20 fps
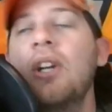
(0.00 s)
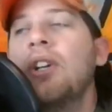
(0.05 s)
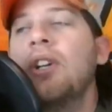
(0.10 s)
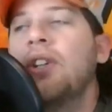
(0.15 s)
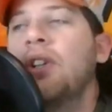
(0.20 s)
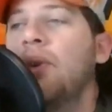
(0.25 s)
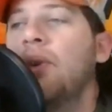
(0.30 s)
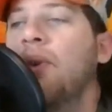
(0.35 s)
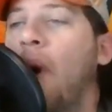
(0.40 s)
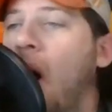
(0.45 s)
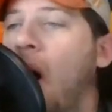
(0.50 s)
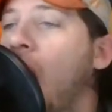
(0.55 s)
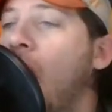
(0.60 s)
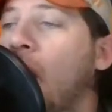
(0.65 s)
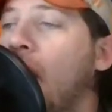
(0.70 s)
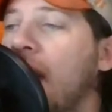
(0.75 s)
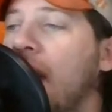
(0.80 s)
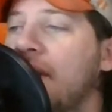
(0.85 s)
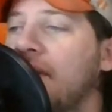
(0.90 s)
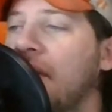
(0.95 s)
You
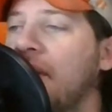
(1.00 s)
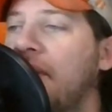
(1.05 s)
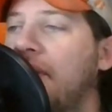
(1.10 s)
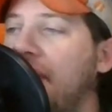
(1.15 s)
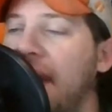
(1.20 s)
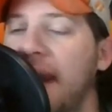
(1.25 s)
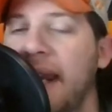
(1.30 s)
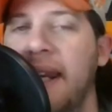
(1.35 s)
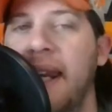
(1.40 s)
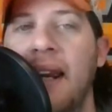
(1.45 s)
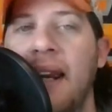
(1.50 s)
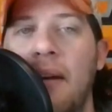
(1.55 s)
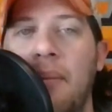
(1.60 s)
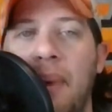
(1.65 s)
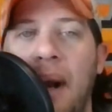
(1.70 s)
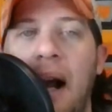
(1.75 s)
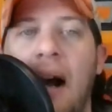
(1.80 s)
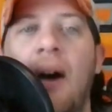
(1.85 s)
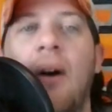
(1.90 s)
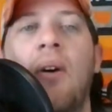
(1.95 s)
always are thinking
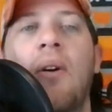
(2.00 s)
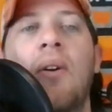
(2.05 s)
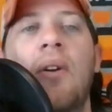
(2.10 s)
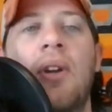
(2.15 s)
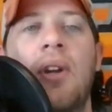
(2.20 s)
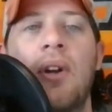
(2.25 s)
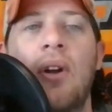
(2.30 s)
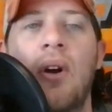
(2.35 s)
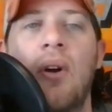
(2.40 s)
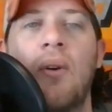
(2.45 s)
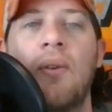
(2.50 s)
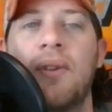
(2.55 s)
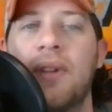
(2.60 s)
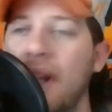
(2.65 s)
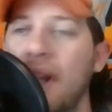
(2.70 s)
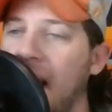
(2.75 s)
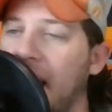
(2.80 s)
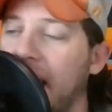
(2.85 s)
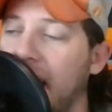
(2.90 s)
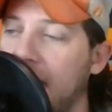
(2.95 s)
about,
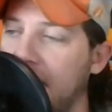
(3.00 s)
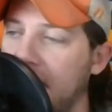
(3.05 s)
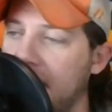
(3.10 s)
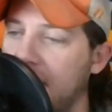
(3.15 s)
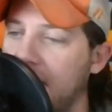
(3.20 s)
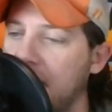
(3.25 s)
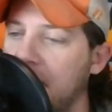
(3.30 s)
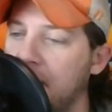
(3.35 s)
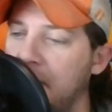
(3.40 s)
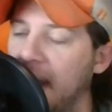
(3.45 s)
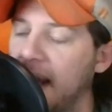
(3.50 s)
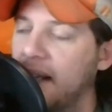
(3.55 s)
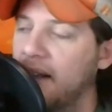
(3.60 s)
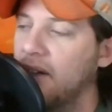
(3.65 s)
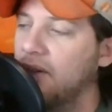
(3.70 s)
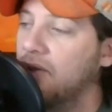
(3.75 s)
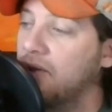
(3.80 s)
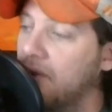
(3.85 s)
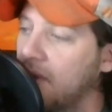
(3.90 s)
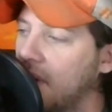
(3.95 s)
did I get
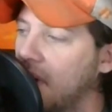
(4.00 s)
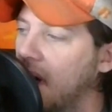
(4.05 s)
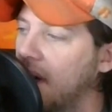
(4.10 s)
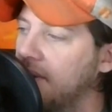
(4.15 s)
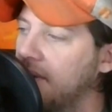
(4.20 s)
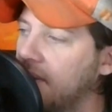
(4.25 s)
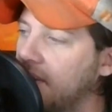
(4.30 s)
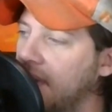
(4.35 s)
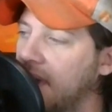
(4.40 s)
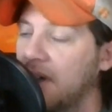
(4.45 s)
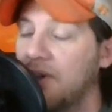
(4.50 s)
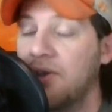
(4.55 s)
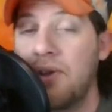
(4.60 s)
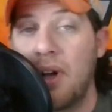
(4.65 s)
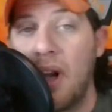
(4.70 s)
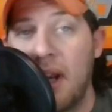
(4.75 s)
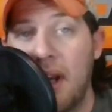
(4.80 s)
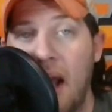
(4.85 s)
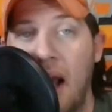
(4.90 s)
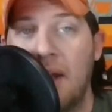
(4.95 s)
disrespected? Should I do this? Should
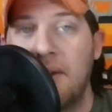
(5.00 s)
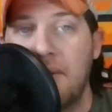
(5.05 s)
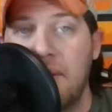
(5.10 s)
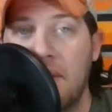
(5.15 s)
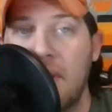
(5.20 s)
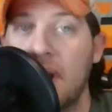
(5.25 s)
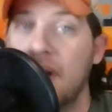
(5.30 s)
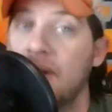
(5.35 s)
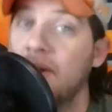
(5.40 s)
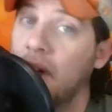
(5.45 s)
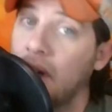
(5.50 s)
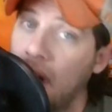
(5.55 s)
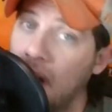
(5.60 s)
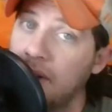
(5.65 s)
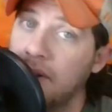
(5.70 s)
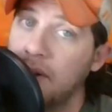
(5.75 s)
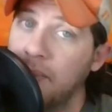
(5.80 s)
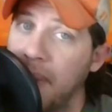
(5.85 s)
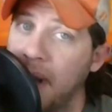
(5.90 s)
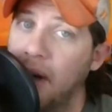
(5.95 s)
I not do this? Could I
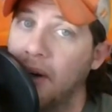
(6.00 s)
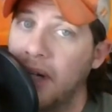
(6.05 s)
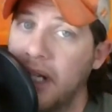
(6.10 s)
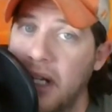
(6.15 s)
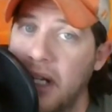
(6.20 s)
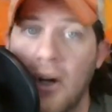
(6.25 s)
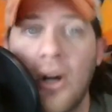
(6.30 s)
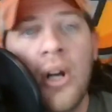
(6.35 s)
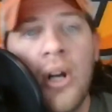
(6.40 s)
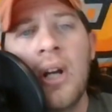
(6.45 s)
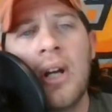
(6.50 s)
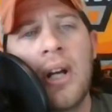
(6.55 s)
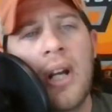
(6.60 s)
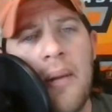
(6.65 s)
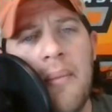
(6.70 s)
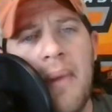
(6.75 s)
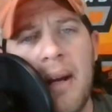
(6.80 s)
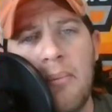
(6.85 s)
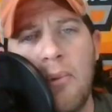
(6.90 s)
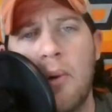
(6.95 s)
do better here? Could I
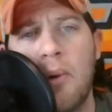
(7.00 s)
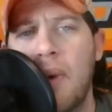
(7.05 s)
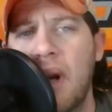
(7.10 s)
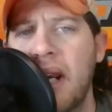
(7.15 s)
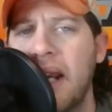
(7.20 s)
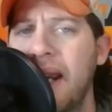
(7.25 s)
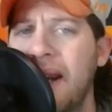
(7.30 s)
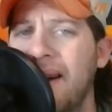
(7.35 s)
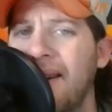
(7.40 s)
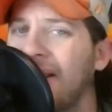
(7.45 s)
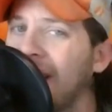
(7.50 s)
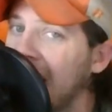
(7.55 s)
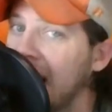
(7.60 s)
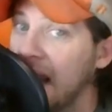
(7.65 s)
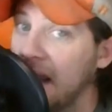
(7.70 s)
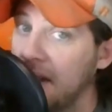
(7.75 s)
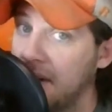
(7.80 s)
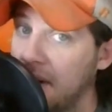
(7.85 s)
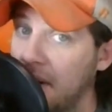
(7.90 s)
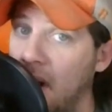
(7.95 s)
make more money here?
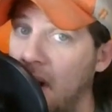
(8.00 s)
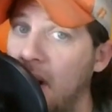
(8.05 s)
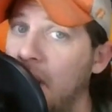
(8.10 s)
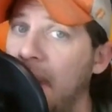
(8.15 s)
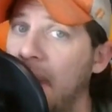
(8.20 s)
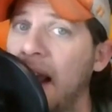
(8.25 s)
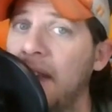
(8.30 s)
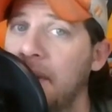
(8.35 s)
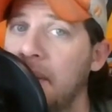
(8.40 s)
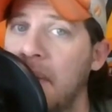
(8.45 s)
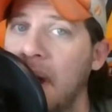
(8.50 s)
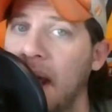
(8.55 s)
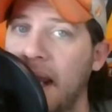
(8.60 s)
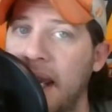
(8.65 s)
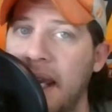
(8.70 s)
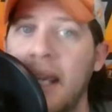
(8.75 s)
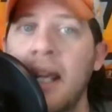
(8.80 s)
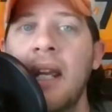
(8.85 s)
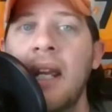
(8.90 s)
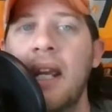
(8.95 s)
Is it all about the
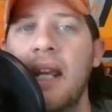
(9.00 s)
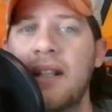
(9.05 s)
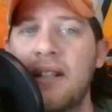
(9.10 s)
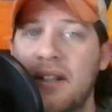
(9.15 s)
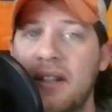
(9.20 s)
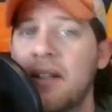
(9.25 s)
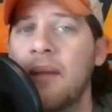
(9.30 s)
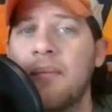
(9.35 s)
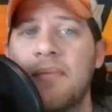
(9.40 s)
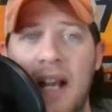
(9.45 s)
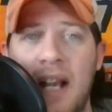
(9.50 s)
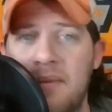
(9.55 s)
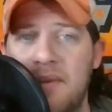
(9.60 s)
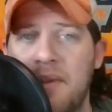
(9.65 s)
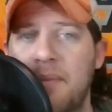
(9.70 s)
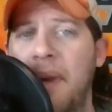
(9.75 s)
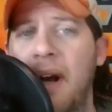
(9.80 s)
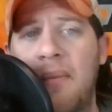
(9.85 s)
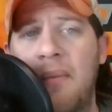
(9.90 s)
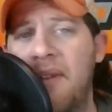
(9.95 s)
money? Is it sometimes
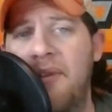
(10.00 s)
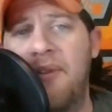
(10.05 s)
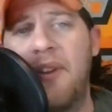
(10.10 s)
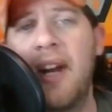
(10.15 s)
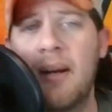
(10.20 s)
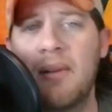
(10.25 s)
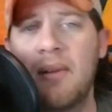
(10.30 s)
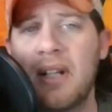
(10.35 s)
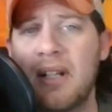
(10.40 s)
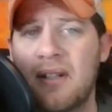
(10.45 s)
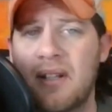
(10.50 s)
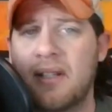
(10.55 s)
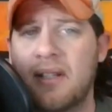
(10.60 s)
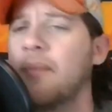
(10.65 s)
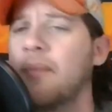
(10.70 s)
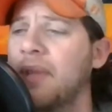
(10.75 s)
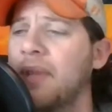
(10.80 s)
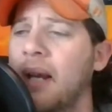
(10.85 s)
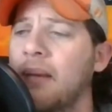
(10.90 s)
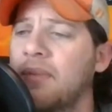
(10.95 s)
about my family? Is it
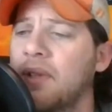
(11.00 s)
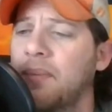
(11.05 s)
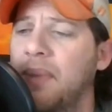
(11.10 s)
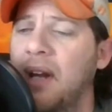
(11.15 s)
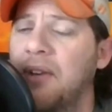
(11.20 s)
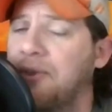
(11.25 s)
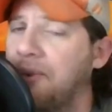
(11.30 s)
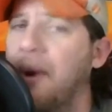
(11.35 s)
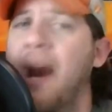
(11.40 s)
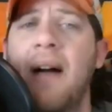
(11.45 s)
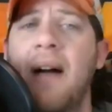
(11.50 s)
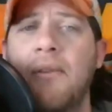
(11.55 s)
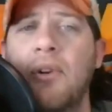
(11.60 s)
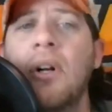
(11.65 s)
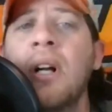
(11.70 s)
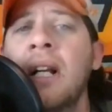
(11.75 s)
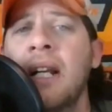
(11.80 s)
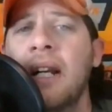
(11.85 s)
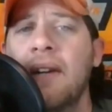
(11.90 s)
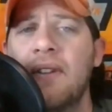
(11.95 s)
sometimes about travel?
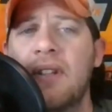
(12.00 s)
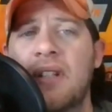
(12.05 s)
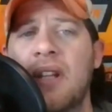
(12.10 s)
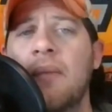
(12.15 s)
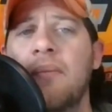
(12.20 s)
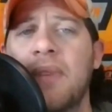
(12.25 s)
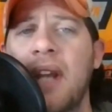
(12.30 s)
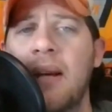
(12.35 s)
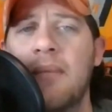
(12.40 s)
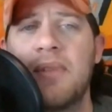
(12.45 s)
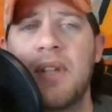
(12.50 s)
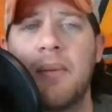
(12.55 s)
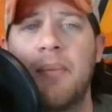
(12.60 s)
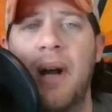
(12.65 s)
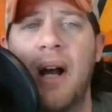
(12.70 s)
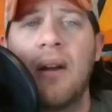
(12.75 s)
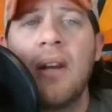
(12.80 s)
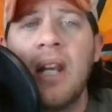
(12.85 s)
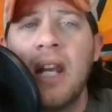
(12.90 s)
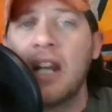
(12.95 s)
Is it sometimes
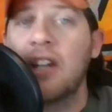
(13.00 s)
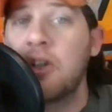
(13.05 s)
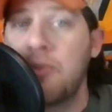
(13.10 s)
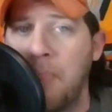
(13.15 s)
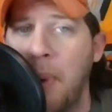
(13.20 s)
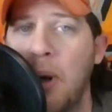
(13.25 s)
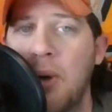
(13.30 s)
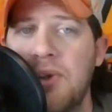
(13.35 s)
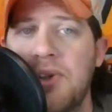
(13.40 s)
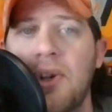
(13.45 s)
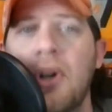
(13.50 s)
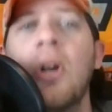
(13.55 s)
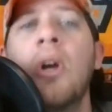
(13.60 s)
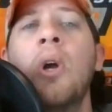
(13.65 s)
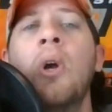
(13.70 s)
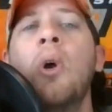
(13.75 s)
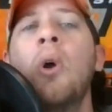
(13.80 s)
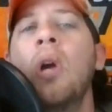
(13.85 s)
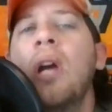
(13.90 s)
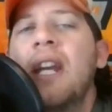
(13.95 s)
about exposure?
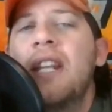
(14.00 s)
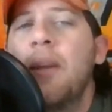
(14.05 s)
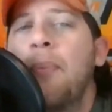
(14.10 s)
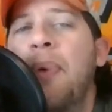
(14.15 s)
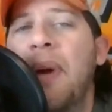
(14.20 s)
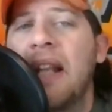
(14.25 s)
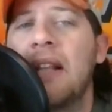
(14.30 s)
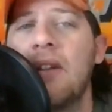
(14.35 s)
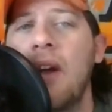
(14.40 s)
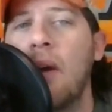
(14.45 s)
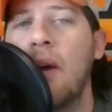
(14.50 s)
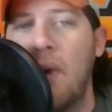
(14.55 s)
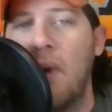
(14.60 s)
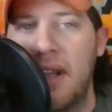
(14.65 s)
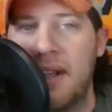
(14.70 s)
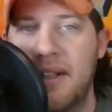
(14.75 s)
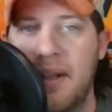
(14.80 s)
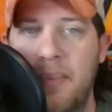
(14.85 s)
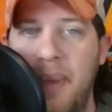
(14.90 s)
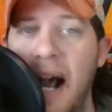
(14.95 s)
It depends on what
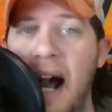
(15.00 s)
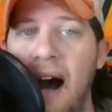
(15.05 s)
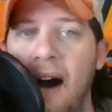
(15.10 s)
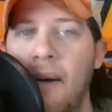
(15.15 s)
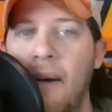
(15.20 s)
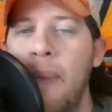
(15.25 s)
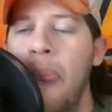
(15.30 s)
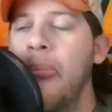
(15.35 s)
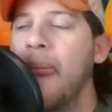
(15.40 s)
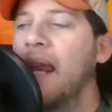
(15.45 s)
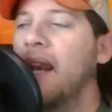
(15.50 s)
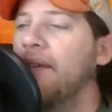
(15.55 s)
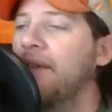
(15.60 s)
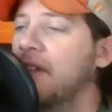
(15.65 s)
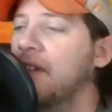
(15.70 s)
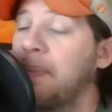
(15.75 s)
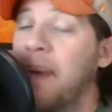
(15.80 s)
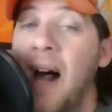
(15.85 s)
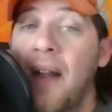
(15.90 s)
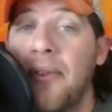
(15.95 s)
it's about. And if it's
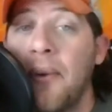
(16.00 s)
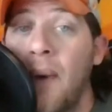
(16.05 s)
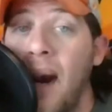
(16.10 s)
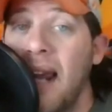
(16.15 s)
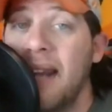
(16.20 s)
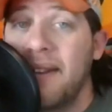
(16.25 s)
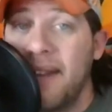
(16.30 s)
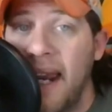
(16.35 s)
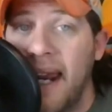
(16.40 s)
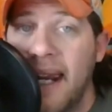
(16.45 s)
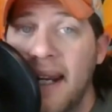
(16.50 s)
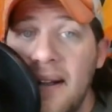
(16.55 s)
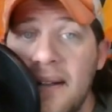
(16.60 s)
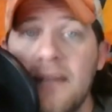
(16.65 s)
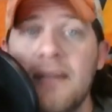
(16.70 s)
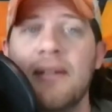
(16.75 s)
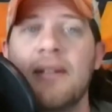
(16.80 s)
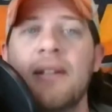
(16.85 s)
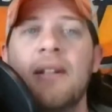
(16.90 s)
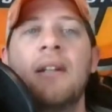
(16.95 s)
about the right
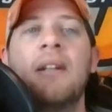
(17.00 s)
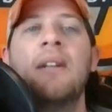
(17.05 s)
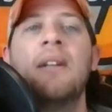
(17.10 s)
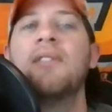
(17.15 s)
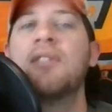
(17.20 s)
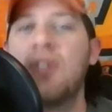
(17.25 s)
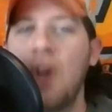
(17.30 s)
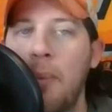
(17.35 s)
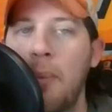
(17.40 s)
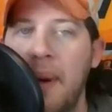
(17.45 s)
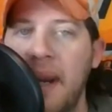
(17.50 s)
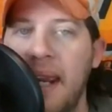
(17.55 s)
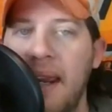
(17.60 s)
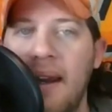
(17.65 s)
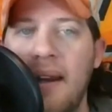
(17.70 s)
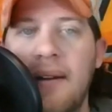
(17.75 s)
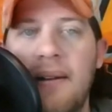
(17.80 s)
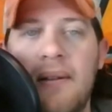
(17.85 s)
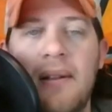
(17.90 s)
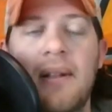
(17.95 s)
things, so be it.
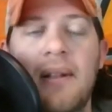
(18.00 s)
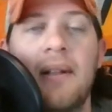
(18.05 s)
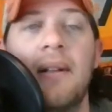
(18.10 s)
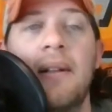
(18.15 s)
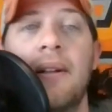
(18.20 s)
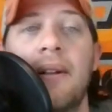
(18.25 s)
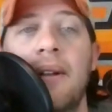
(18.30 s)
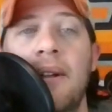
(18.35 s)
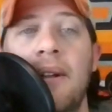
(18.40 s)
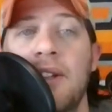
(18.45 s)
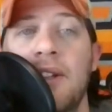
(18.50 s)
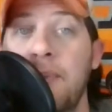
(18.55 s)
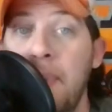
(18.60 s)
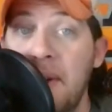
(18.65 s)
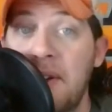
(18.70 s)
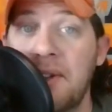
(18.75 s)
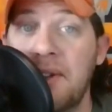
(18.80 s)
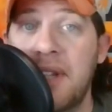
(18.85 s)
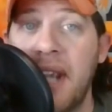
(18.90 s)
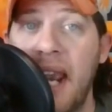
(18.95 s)

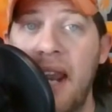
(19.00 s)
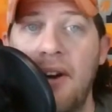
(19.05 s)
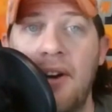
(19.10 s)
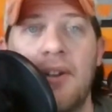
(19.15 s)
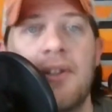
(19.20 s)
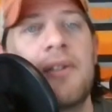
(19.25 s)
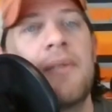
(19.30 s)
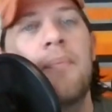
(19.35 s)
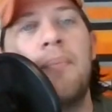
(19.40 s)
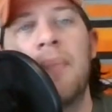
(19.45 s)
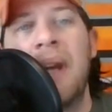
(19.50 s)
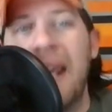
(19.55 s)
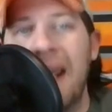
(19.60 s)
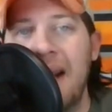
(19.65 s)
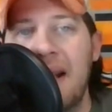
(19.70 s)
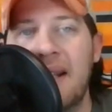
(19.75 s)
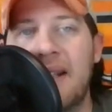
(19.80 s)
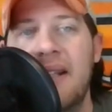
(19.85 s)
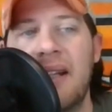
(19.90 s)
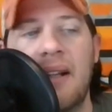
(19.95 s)
Spencer Sanders hit
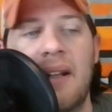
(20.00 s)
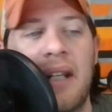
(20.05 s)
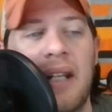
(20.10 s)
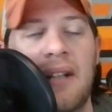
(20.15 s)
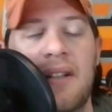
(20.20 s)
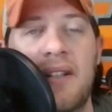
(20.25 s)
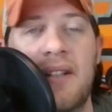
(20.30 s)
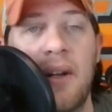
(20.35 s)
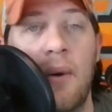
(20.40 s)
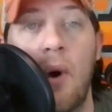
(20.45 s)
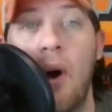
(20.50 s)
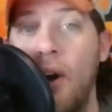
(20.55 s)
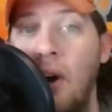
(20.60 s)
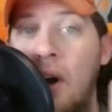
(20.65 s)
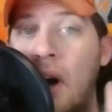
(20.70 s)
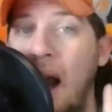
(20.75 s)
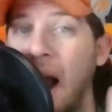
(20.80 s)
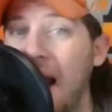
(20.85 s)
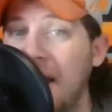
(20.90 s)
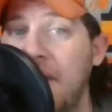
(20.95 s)
his ceiling in Stillwater.
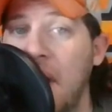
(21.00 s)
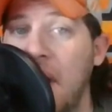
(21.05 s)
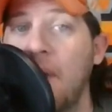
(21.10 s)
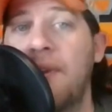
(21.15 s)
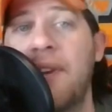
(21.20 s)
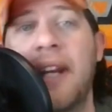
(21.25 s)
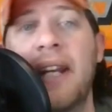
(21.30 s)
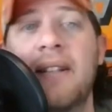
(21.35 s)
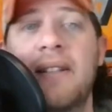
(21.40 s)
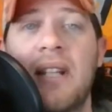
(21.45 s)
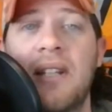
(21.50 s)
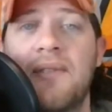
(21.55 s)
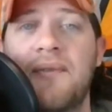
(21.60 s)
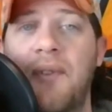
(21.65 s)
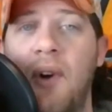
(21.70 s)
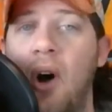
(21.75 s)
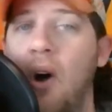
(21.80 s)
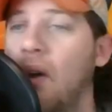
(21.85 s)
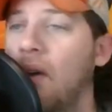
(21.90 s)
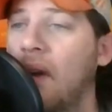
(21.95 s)
I don't think it's his
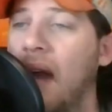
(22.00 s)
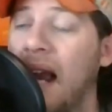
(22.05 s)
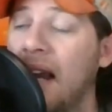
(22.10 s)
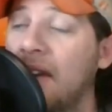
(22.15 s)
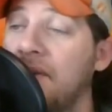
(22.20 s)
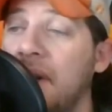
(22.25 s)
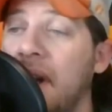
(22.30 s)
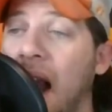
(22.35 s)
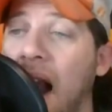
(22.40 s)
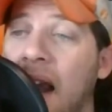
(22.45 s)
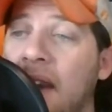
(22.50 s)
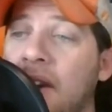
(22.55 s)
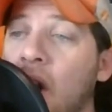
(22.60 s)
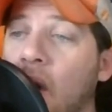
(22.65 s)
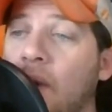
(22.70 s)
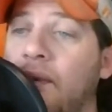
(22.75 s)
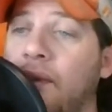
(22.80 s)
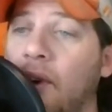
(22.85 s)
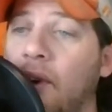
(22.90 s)
fault. Actually, I know